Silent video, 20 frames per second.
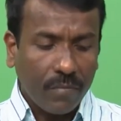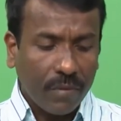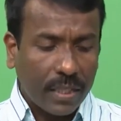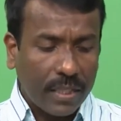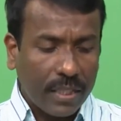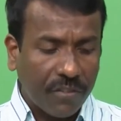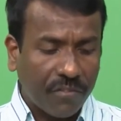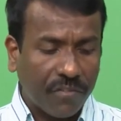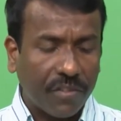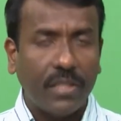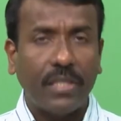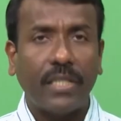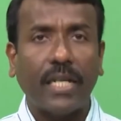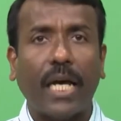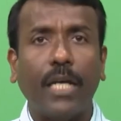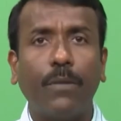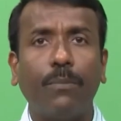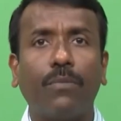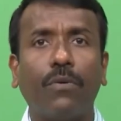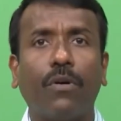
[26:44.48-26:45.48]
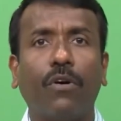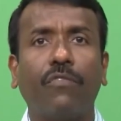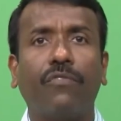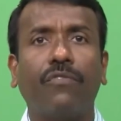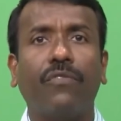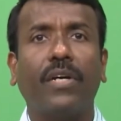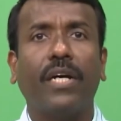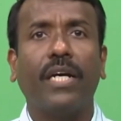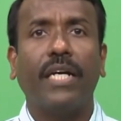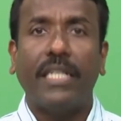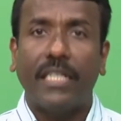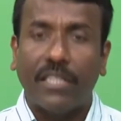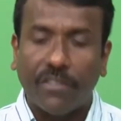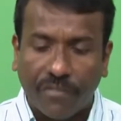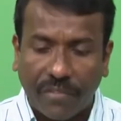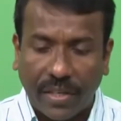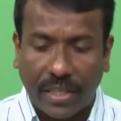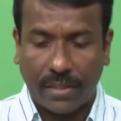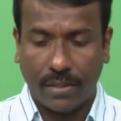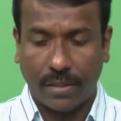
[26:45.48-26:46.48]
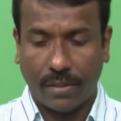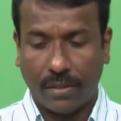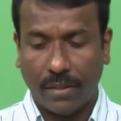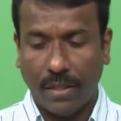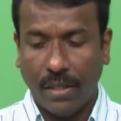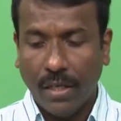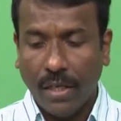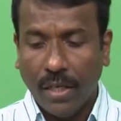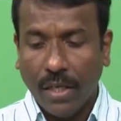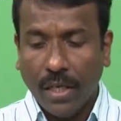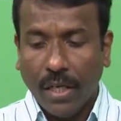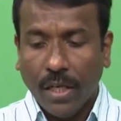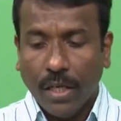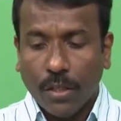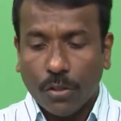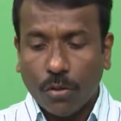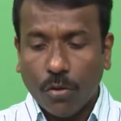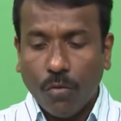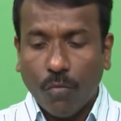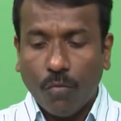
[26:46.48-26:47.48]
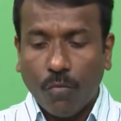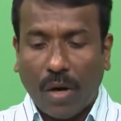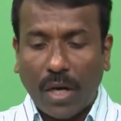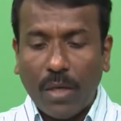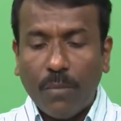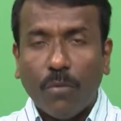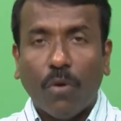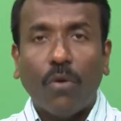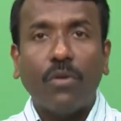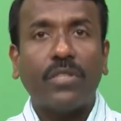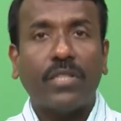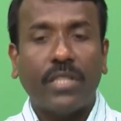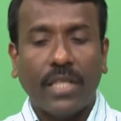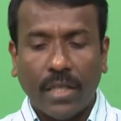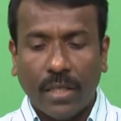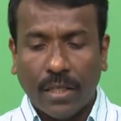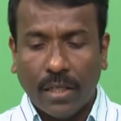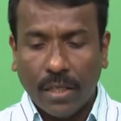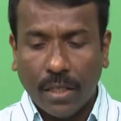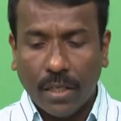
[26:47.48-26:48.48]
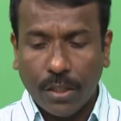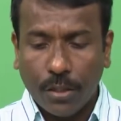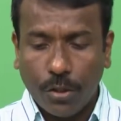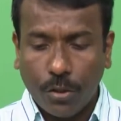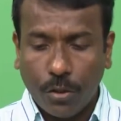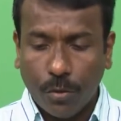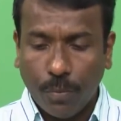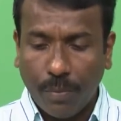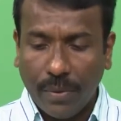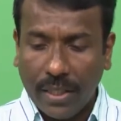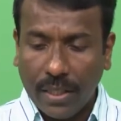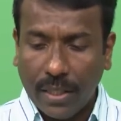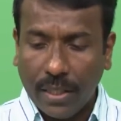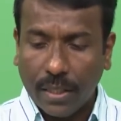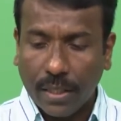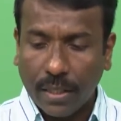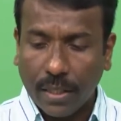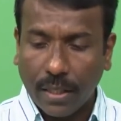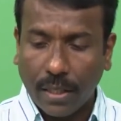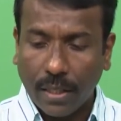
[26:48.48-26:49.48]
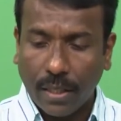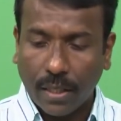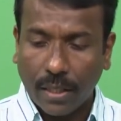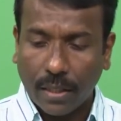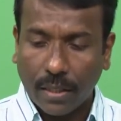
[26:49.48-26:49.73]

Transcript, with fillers: different type of uh, interfaces. So, one more thing to be uh,